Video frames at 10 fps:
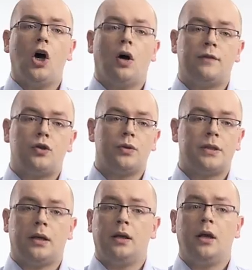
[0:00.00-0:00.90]
of
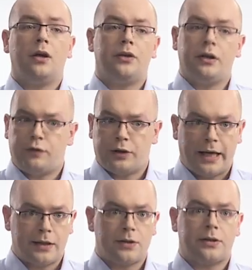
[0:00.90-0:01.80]
choosing different
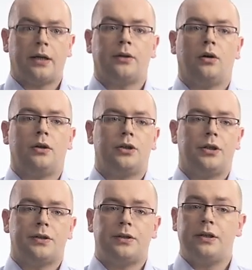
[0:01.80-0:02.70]
access
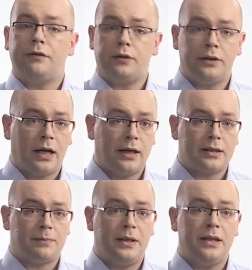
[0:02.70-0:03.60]
technologies, different
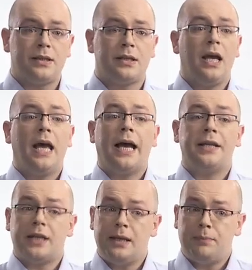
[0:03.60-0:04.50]
ISPs,
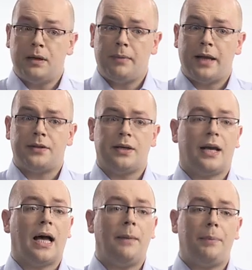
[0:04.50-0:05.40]
and implementing
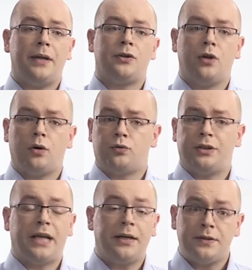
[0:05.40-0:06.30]
hub and node
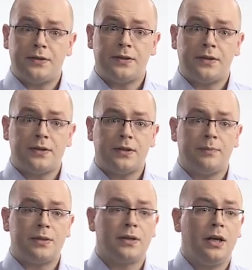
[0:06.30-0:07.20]
redundancy
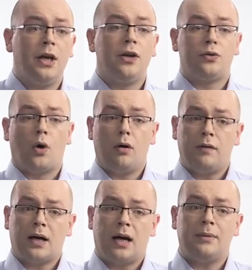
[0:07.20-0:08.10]
systems to
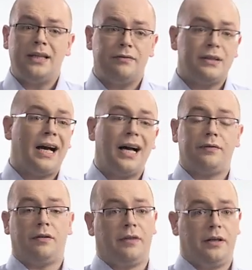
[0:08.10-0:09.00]
overcome even a
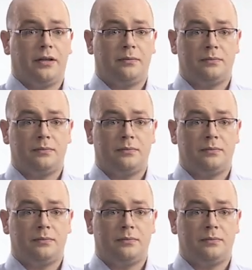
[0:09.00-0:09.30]
hardware failure.